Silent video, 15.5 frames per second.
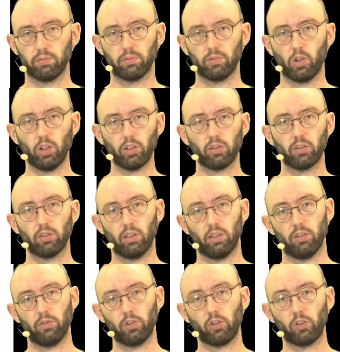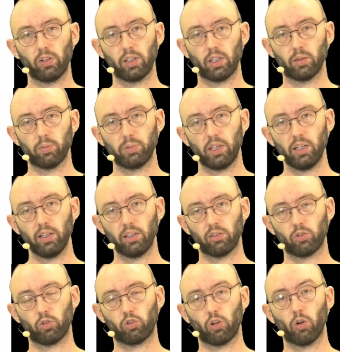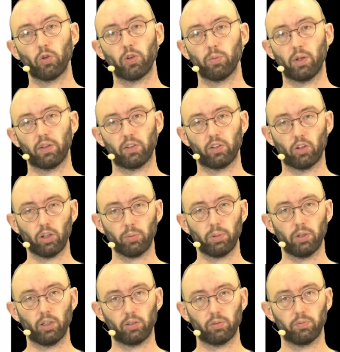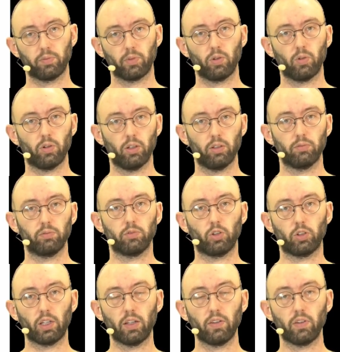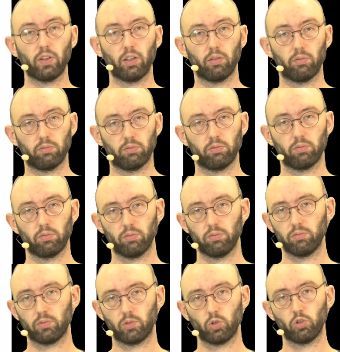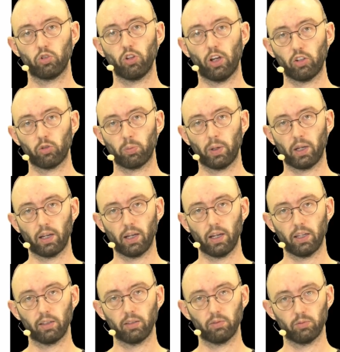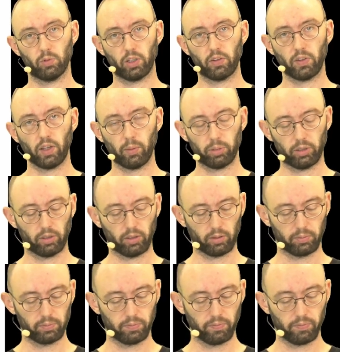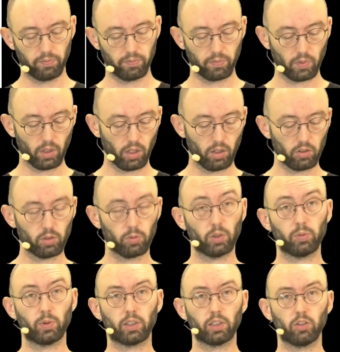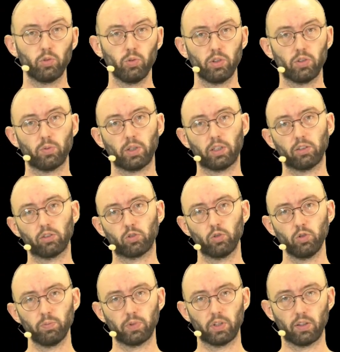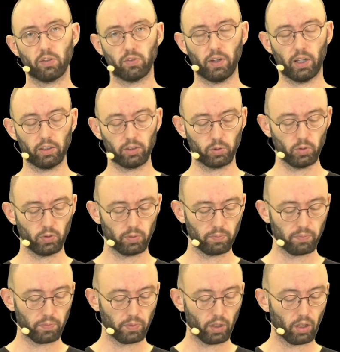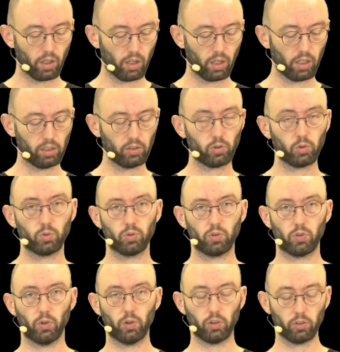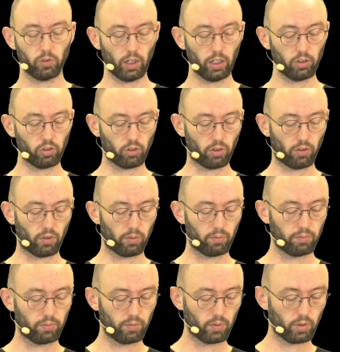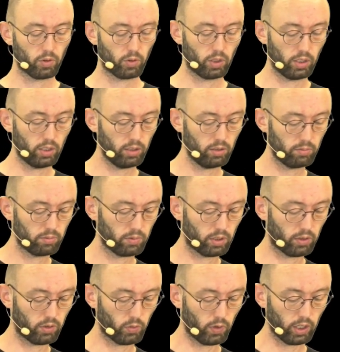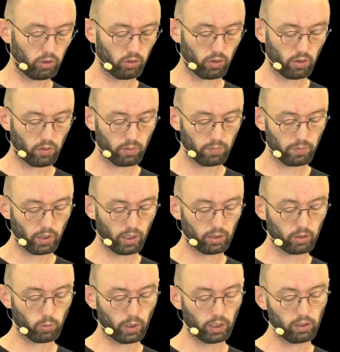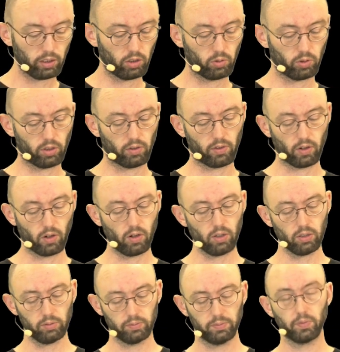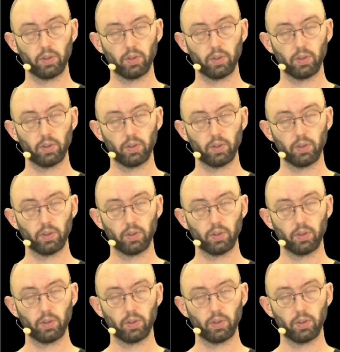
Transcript: not visually appealing to show them as a dot plot, or not easy to judge by eye what is happening. So what we can do is we can group these values into certain ranges. So here, these ranges are 20 units long,